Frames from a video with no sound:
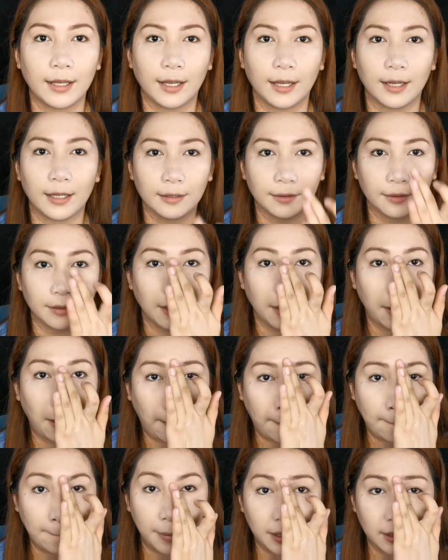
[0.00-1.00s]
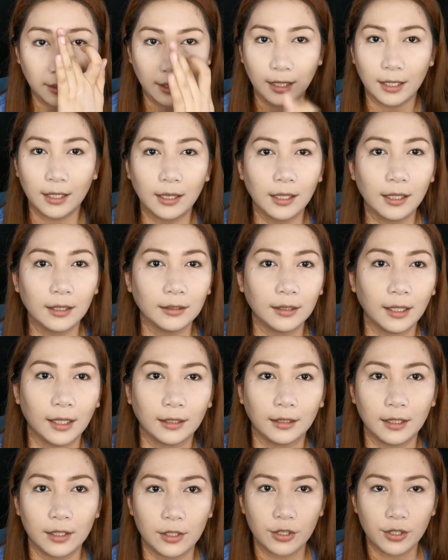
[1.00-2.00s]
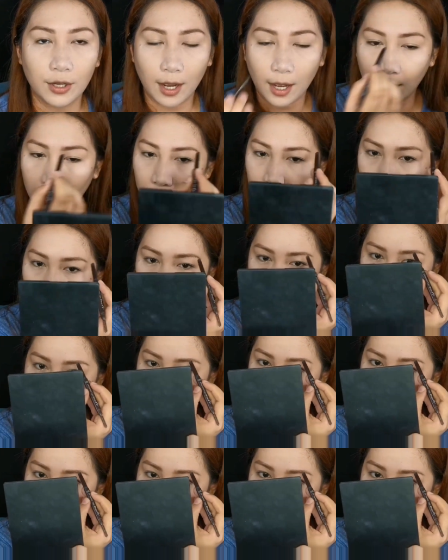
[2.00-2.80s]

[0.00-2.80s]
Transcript: Ayan. Pantayin lang natin siya.